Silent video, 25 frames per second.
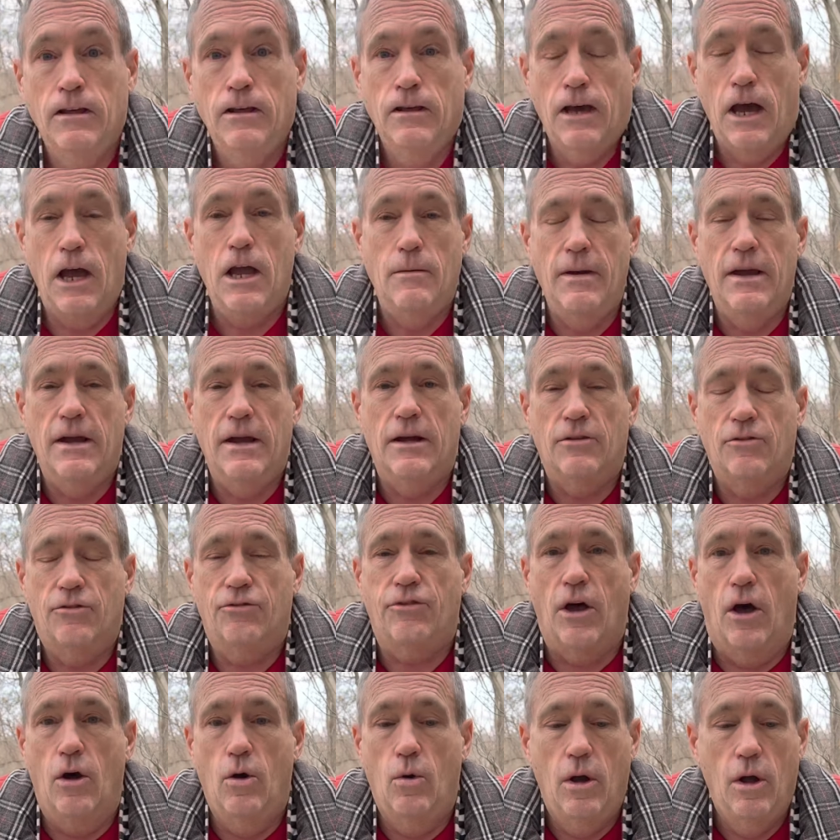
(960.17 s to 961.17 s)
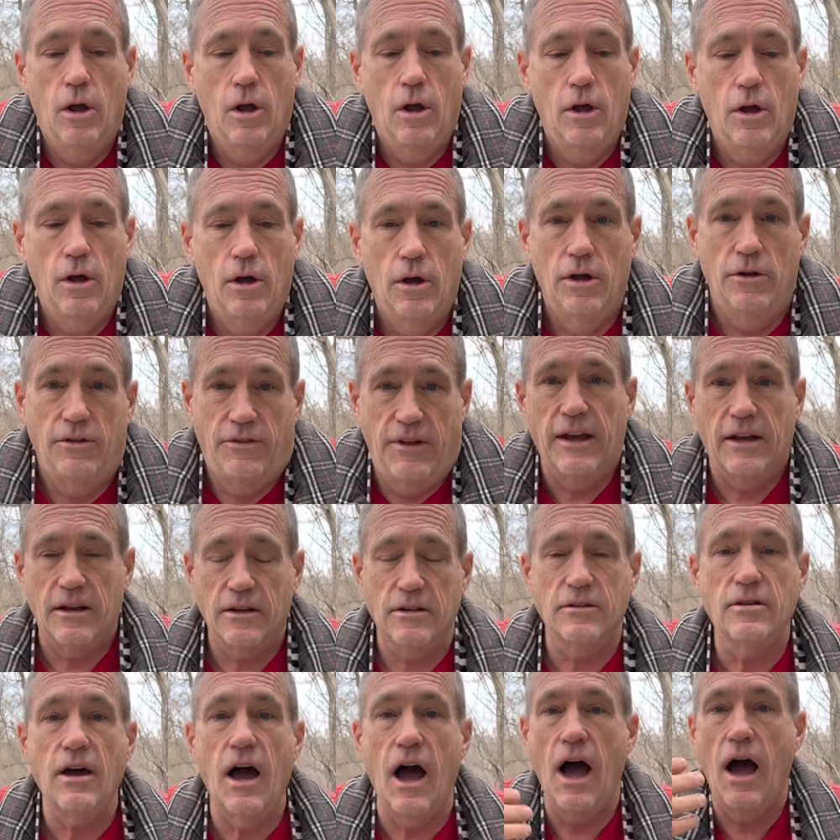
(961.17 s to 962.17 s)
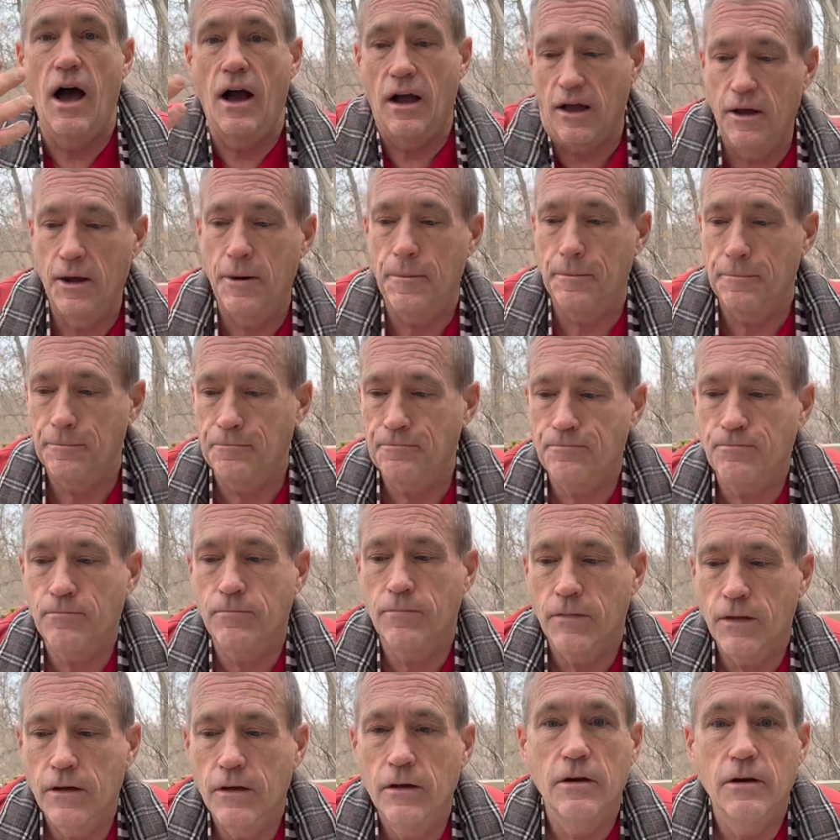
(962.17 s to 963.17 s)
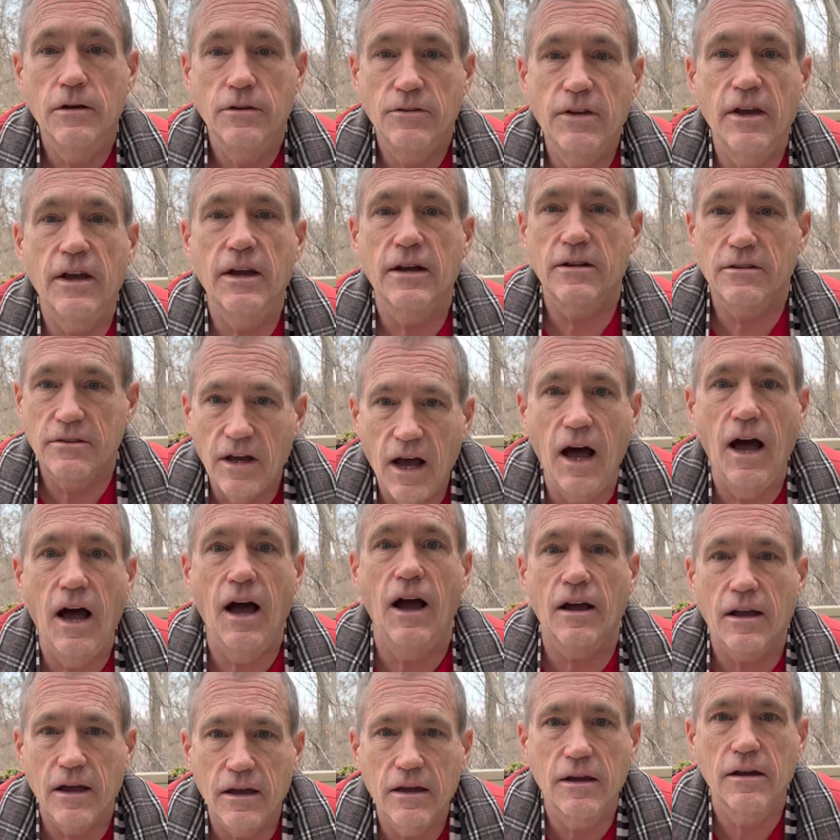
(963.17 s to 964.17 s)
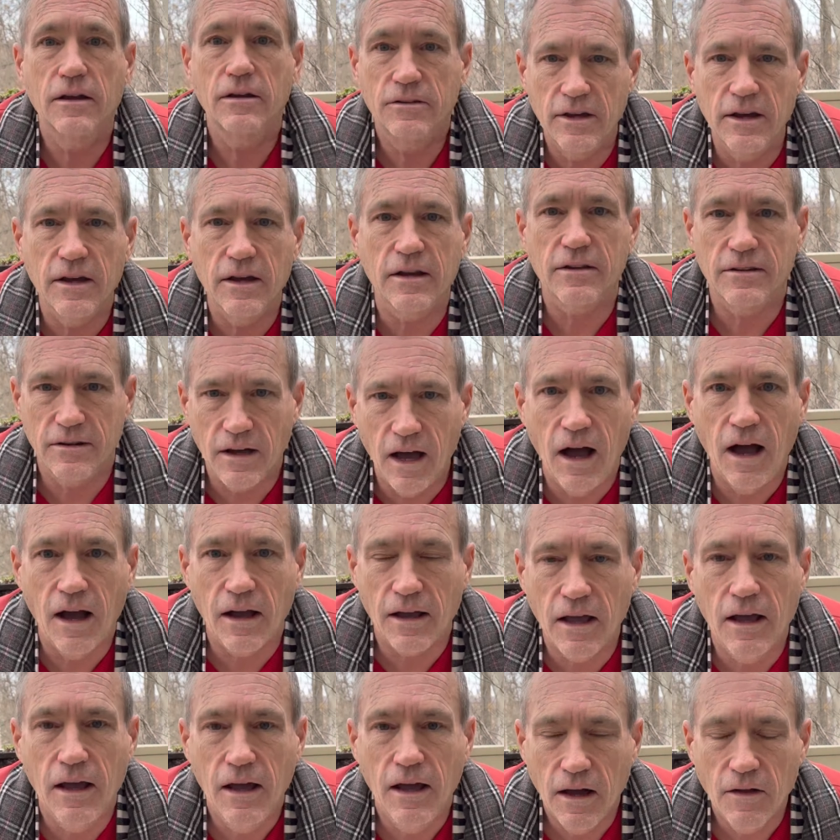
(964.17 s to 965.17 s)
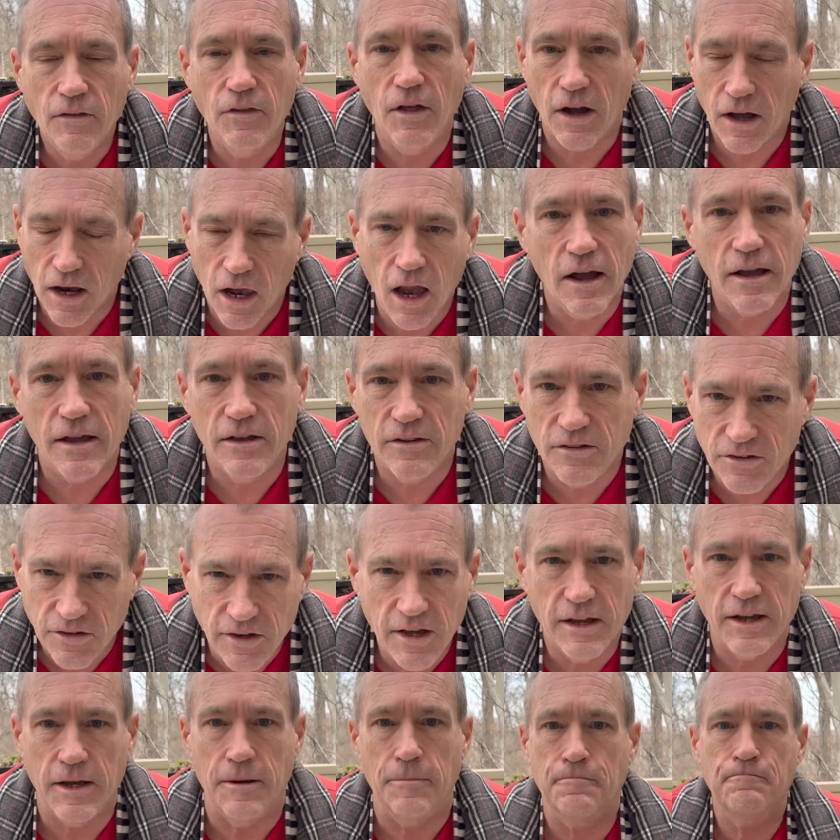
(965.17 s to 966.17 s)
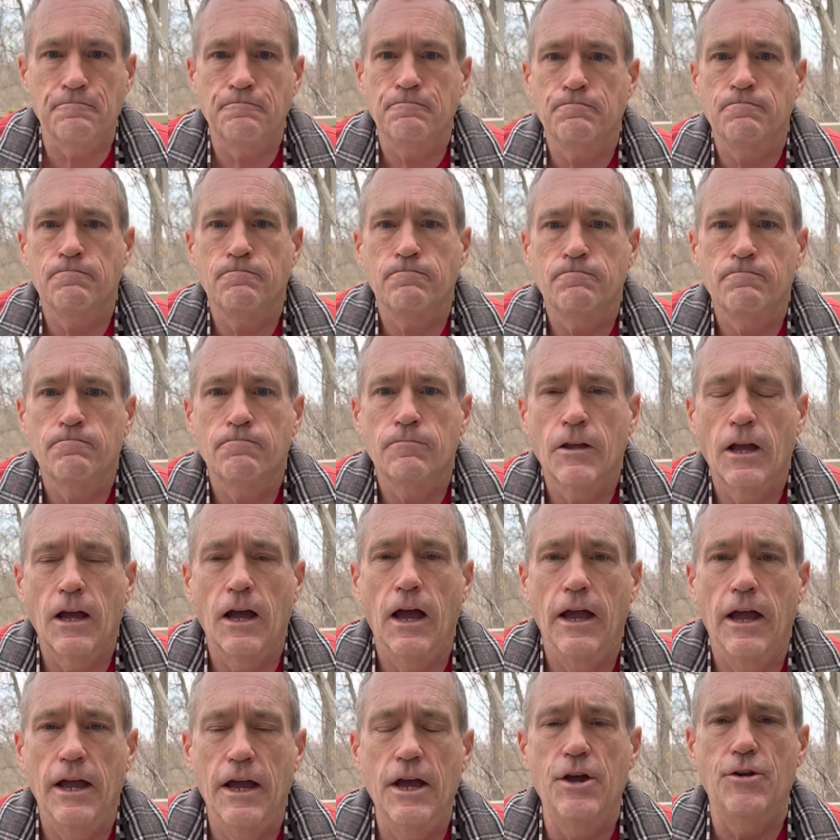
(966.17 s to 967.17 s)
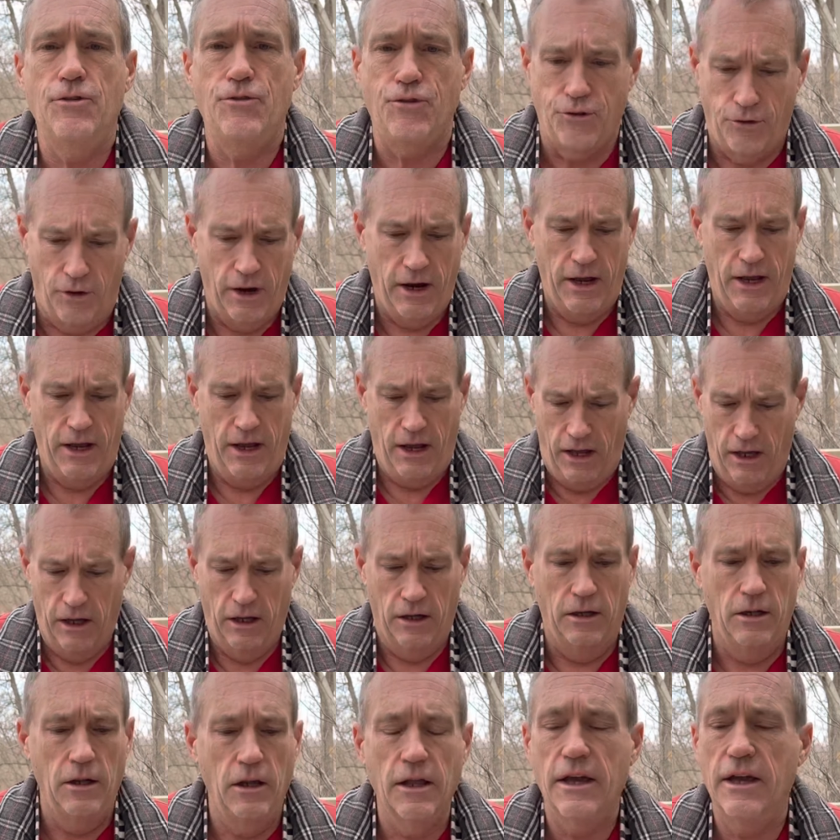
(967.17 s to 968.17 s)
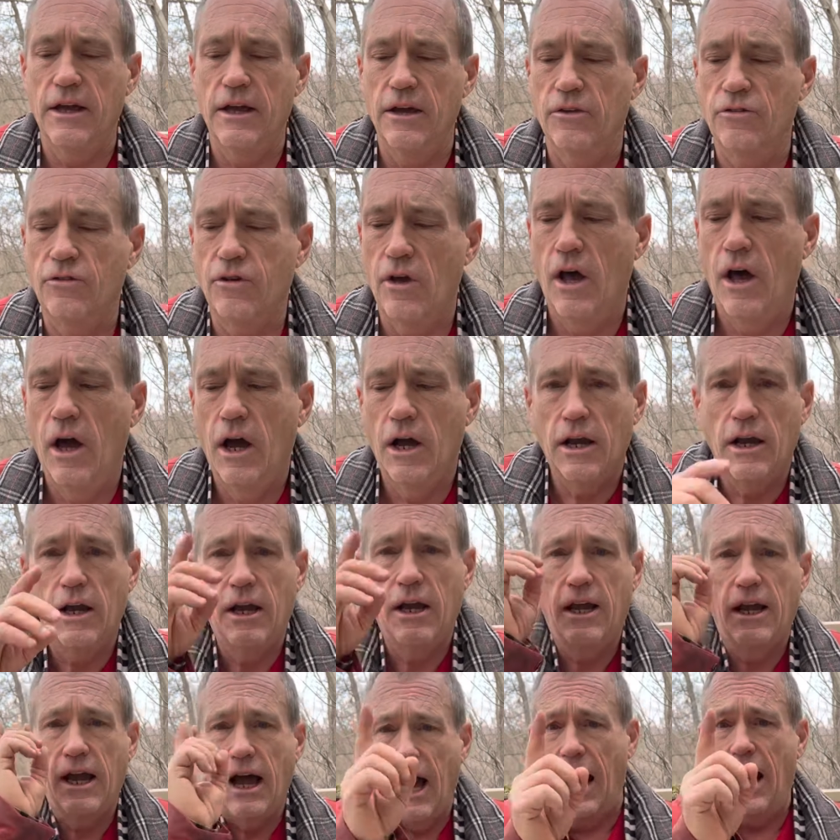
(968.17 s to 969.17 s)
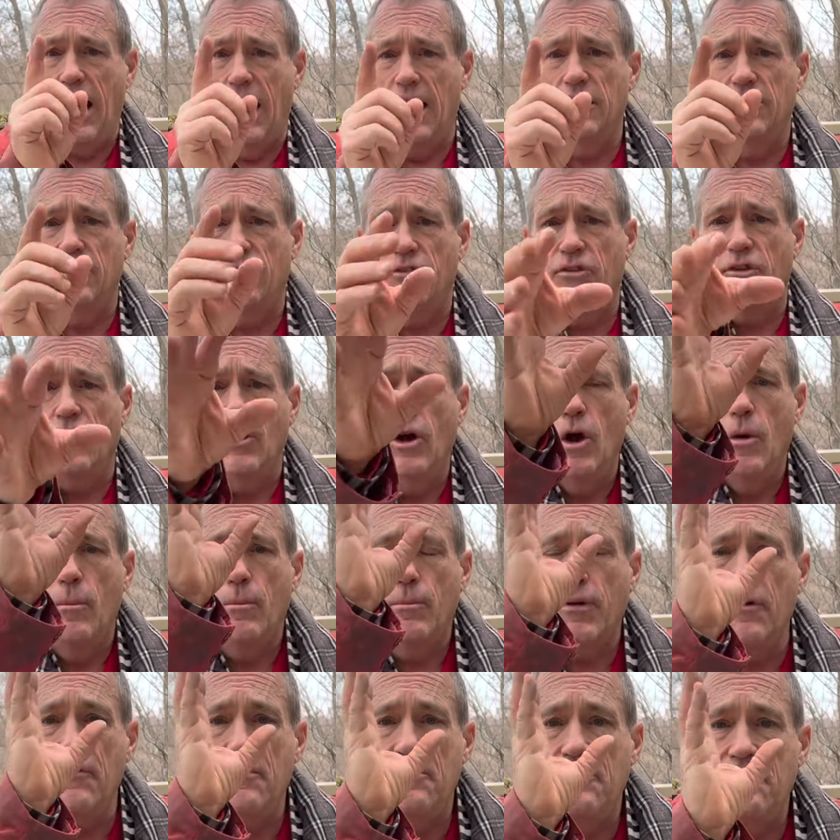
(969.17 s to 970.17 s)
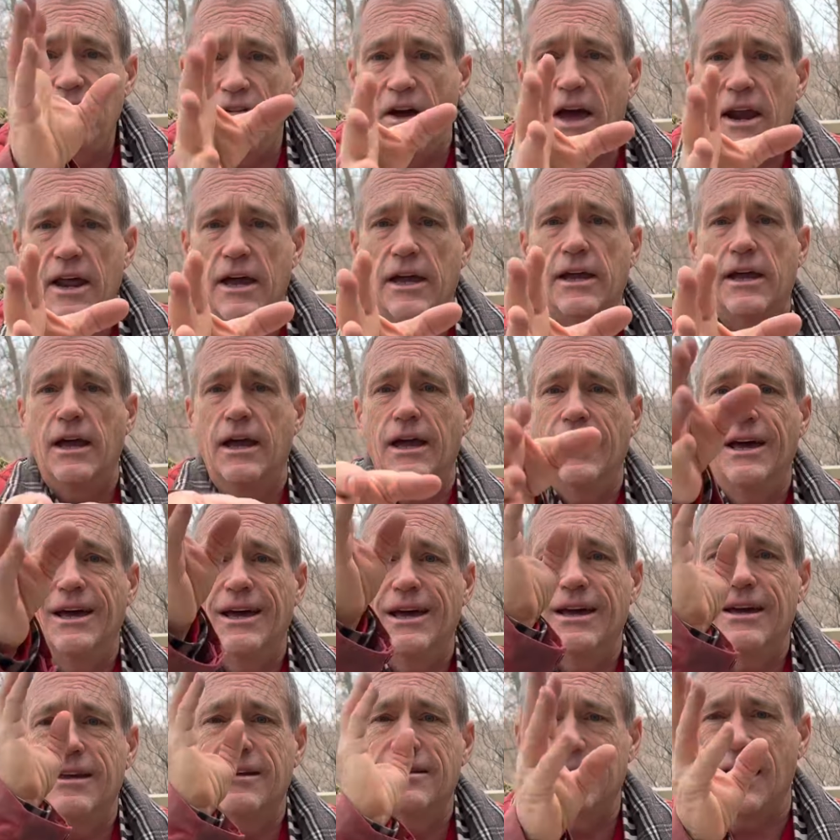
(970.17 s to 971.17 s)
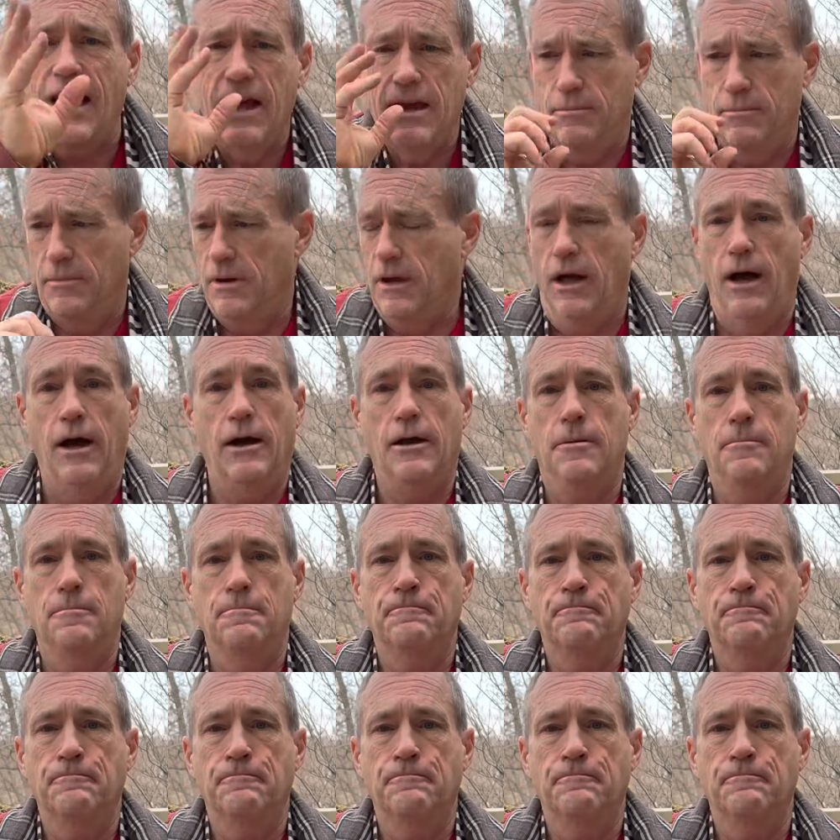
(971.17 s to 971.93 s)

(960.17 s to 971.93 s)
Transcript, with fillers: Amen. So Tick tock, tick tock, tick tock. The clock is ticking. Israel is God's prophetic time clock.